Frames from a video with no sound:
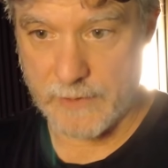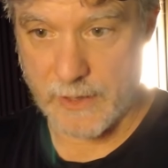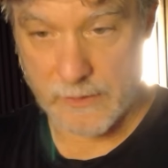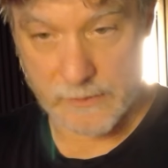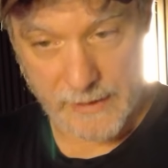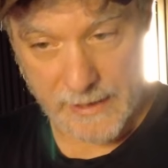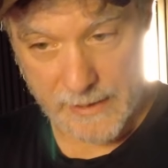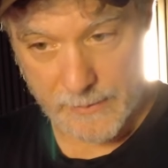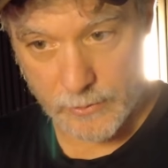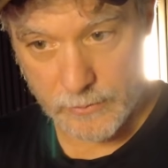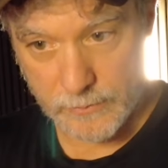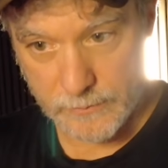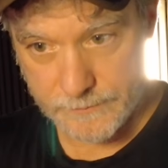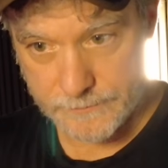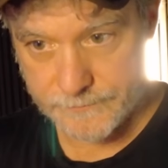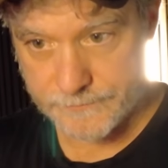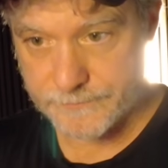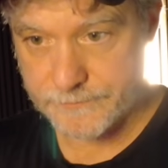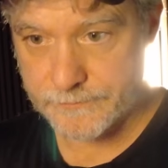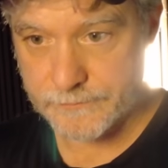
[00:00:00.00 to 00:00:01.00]
a label,
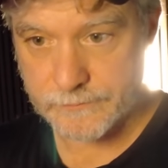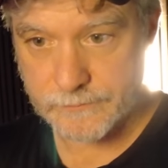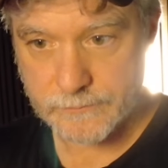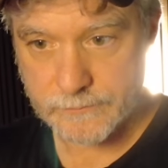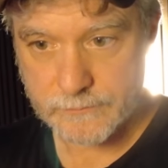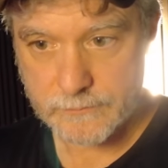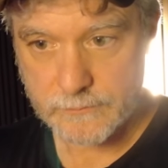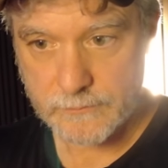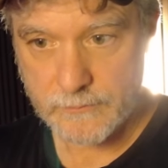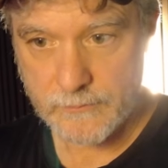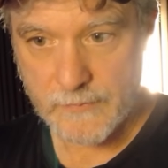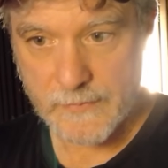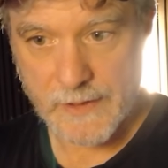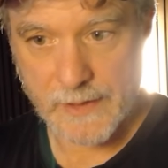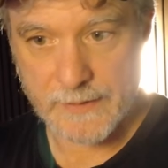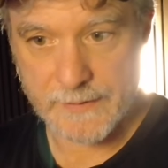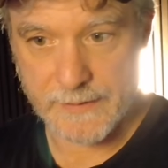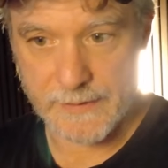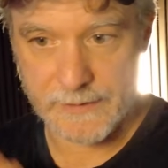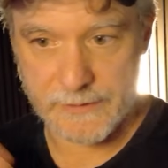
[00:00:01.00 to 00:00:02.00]

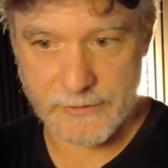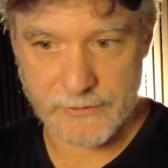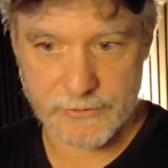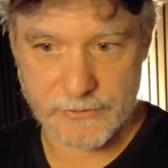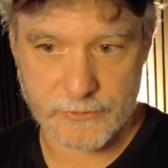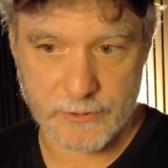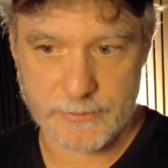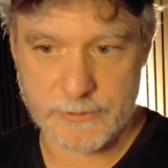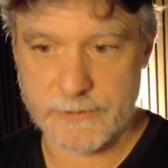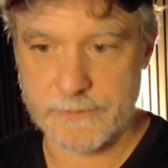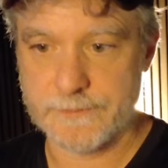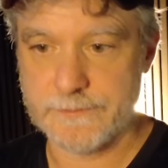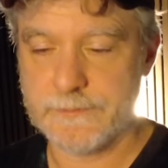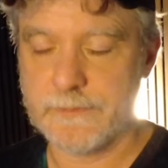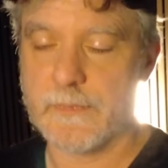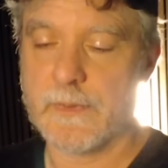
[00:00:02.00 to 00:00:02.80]
and then a description.